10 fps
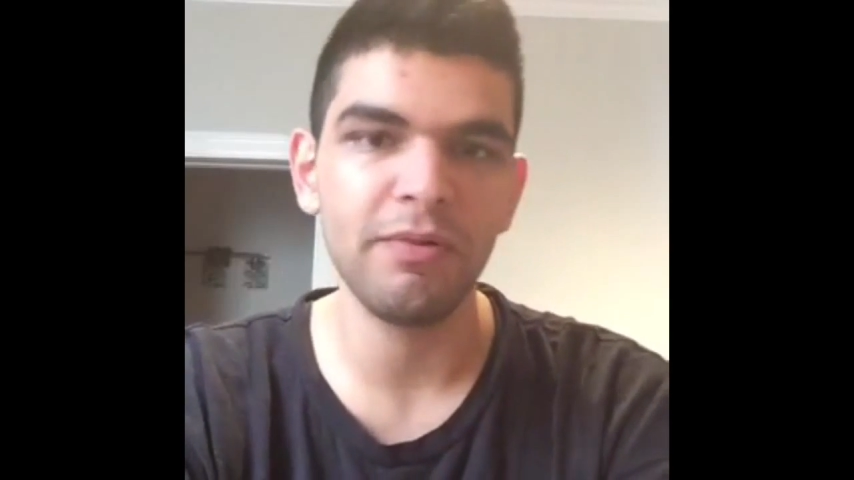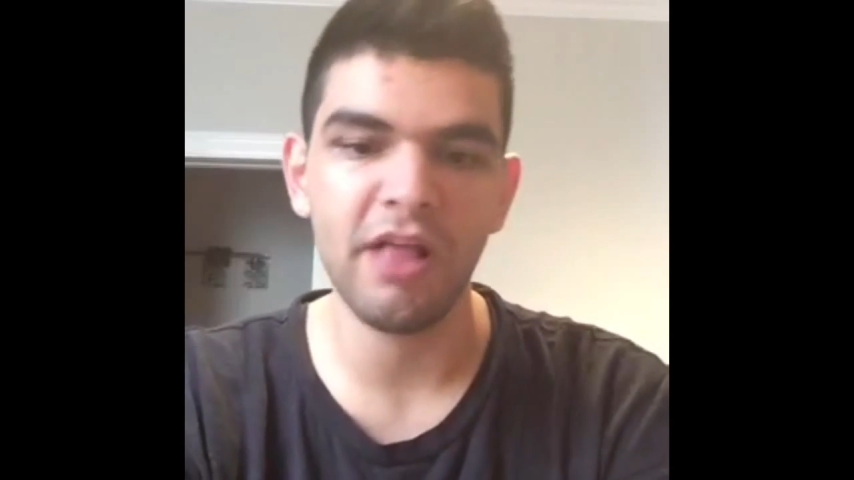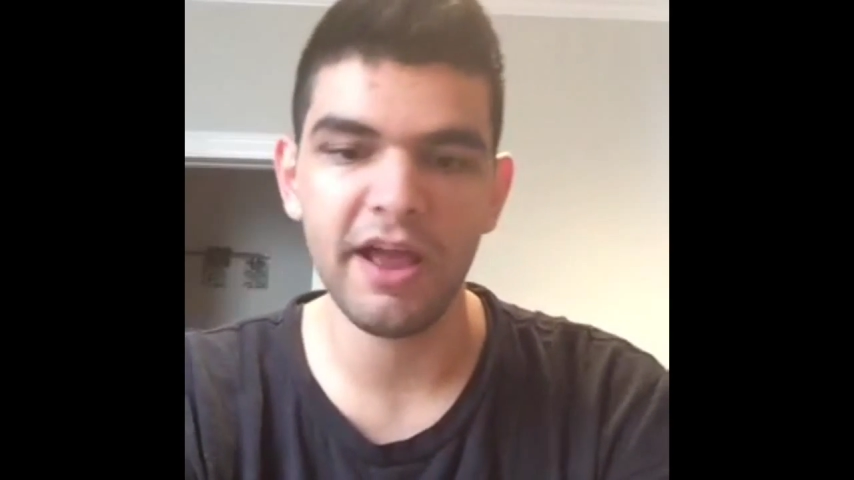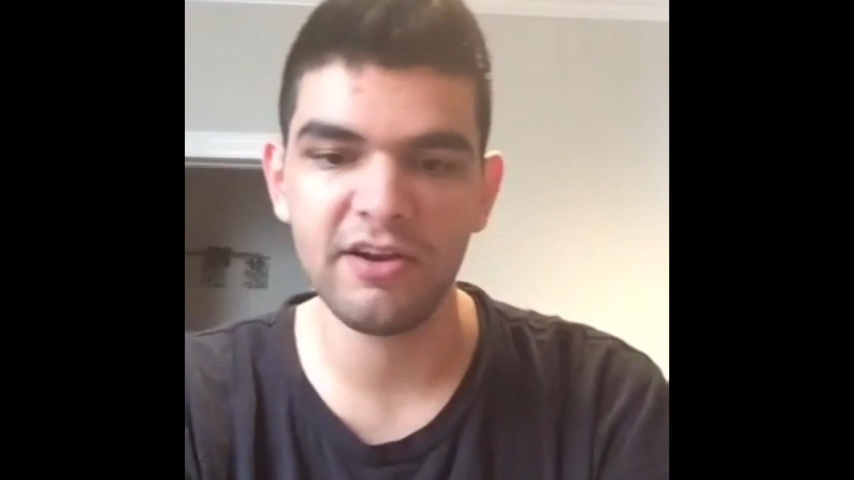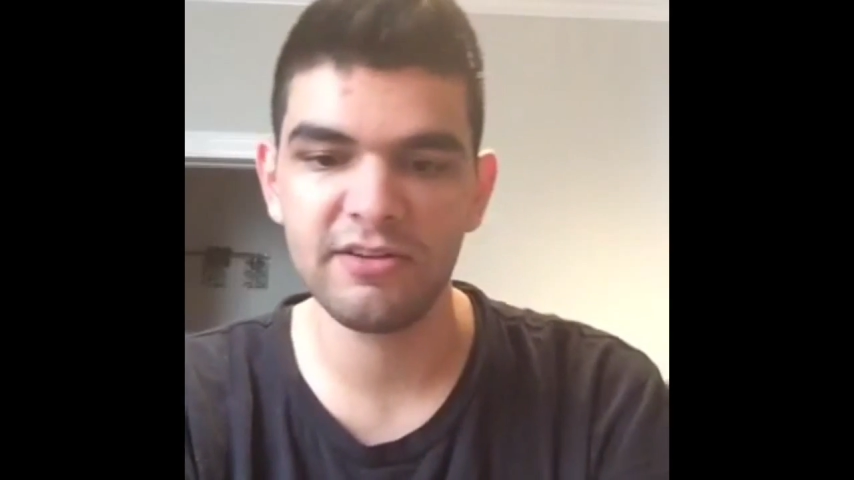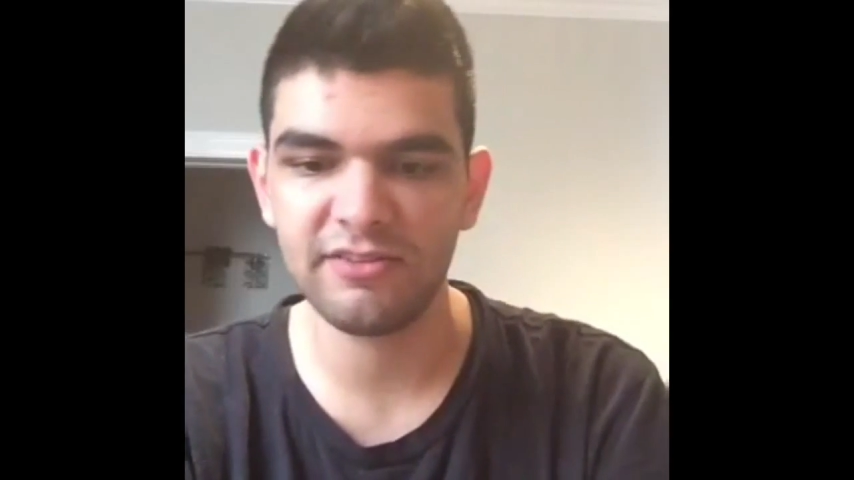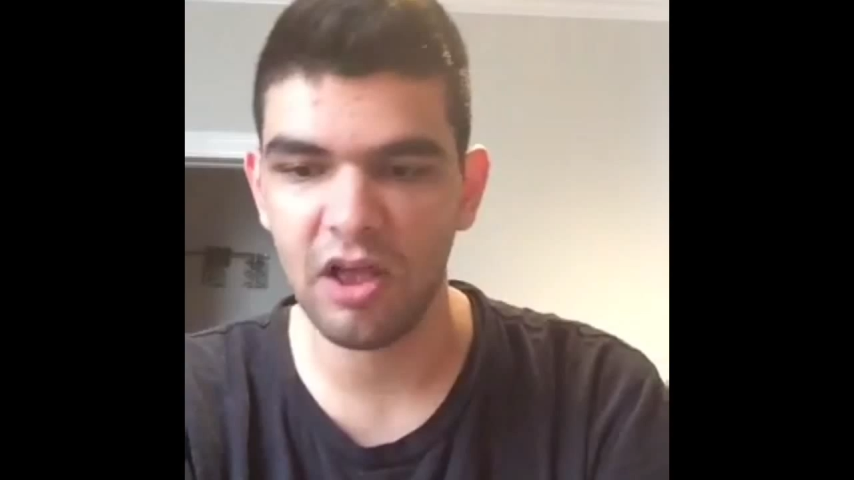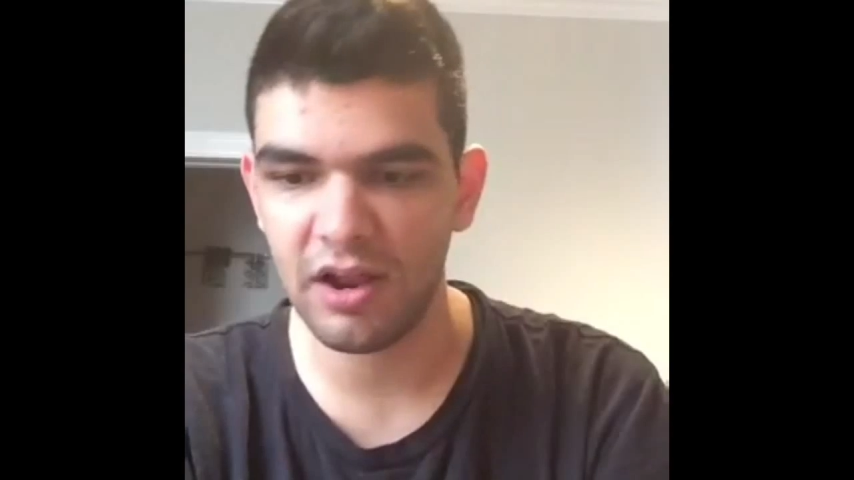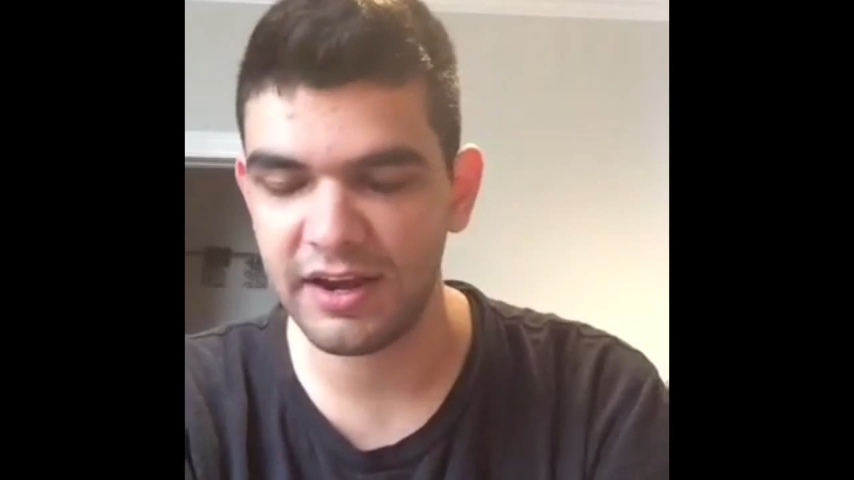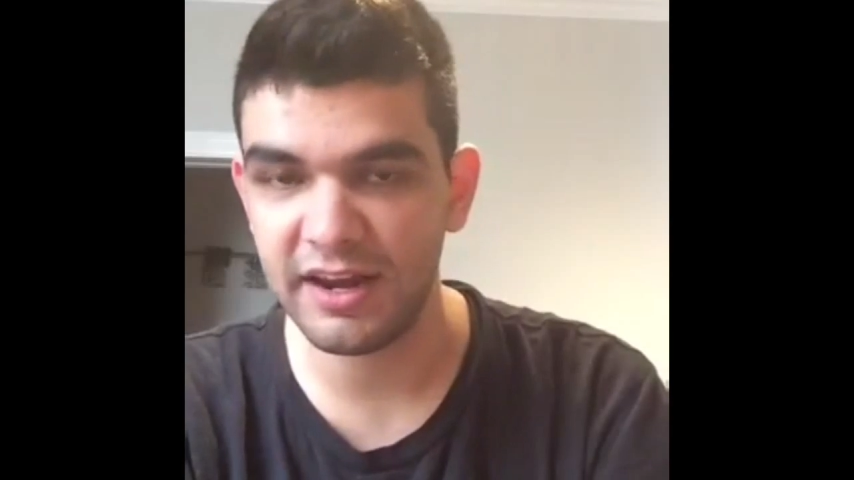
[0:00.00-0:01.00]
players
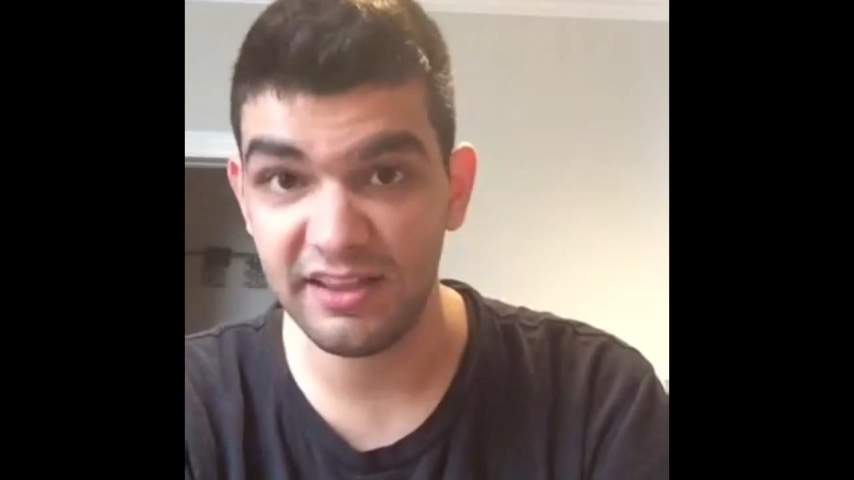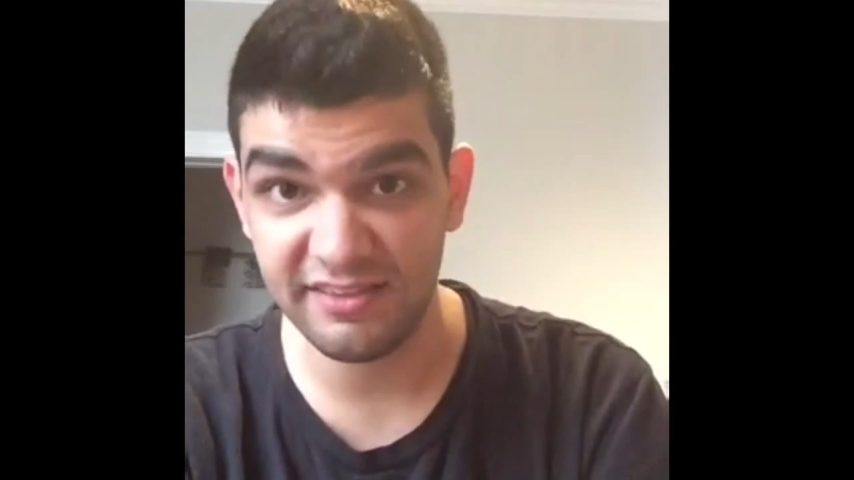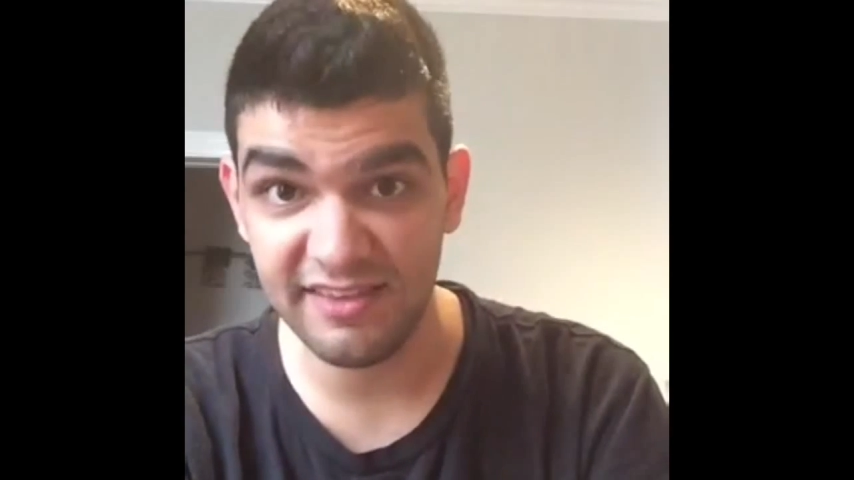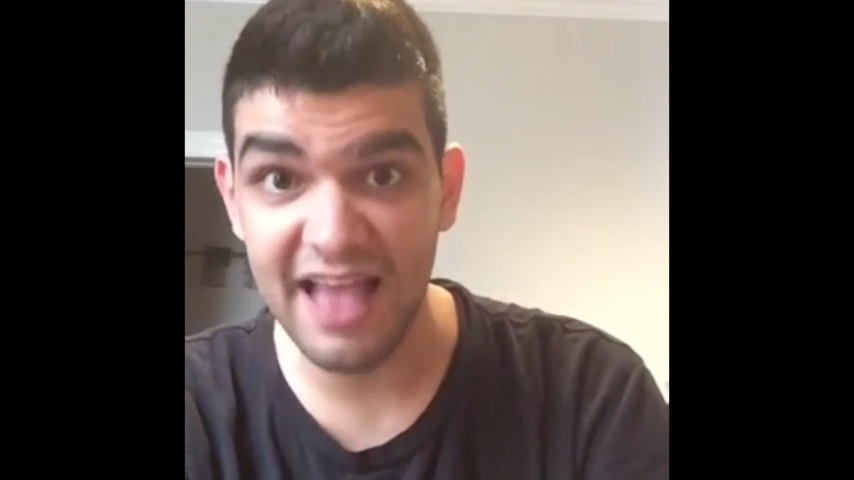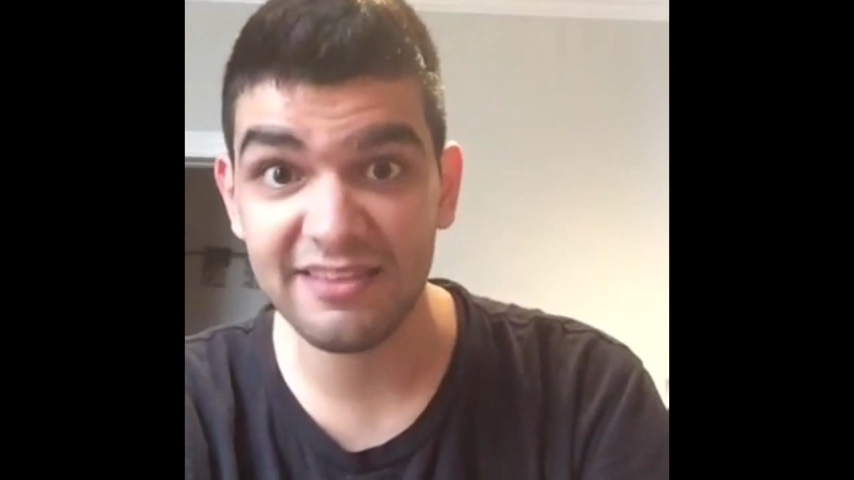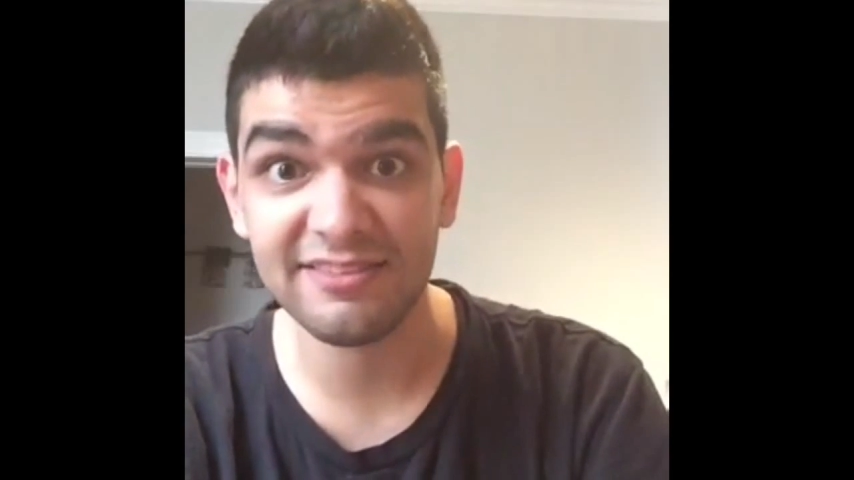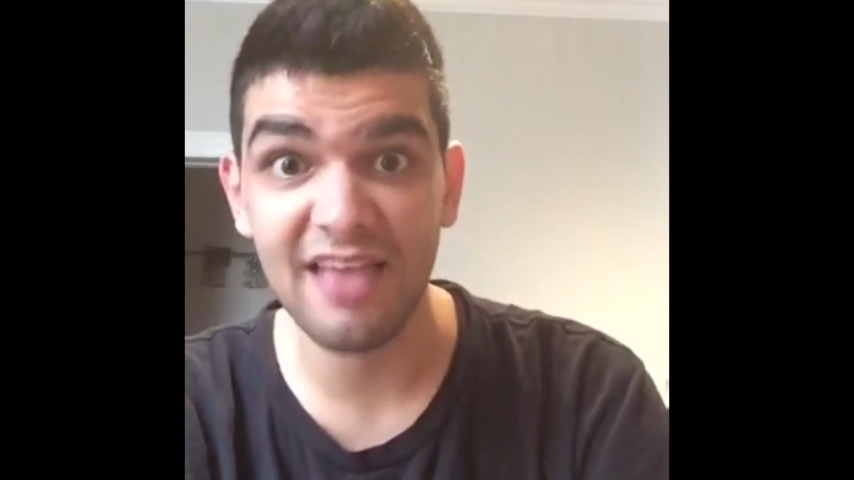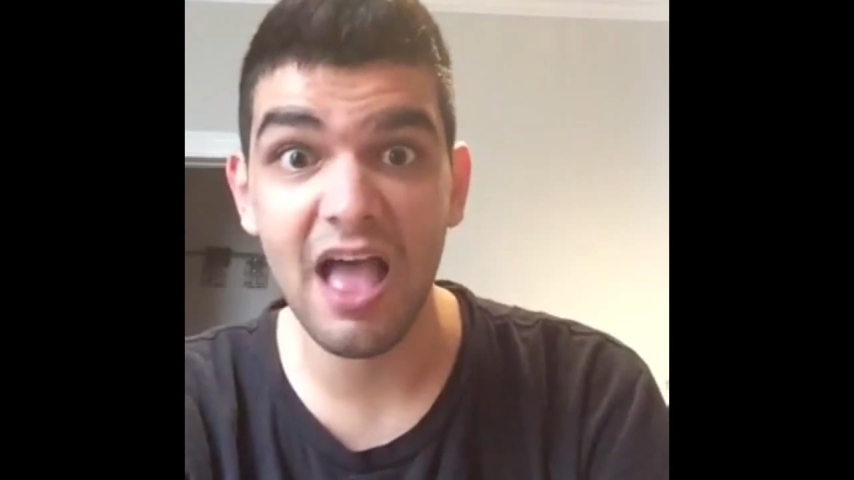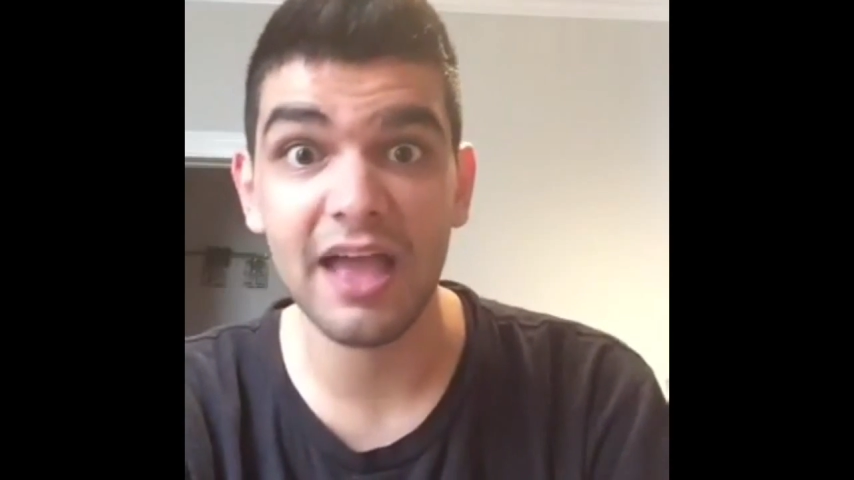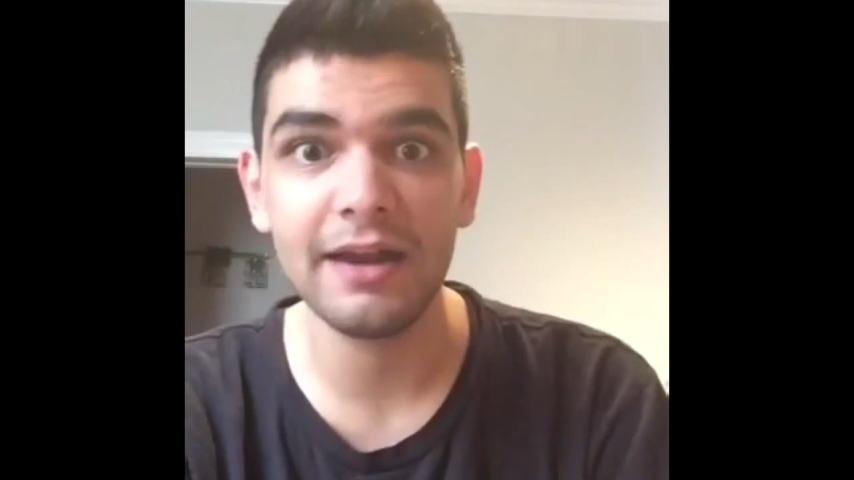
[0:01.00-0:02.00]
on that
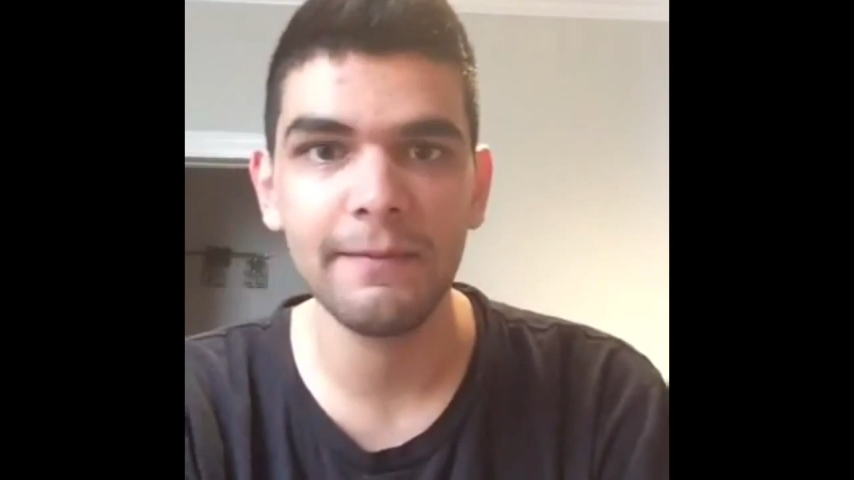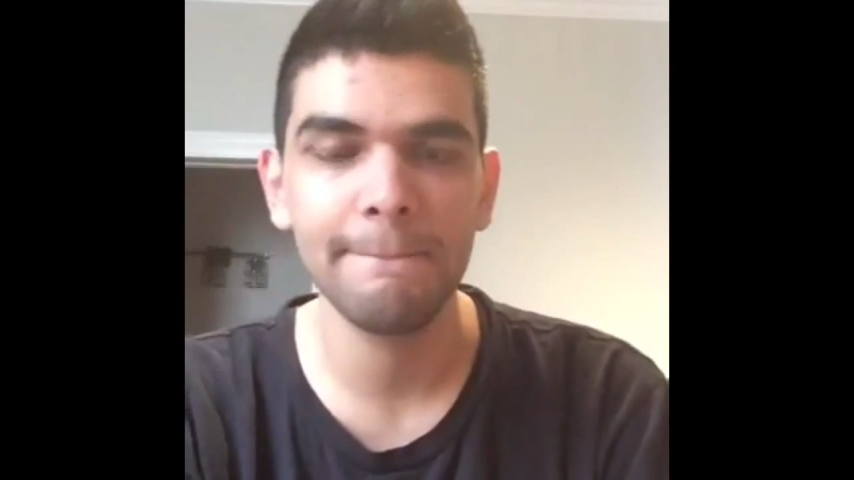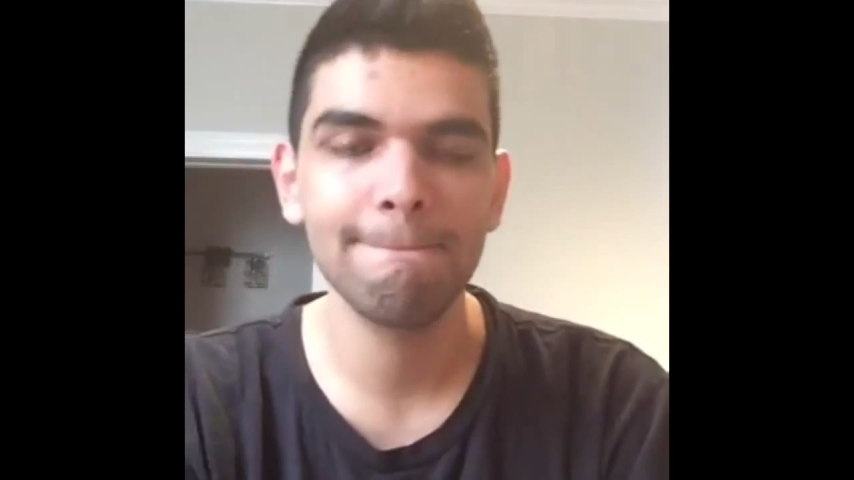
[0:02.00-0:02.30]
side.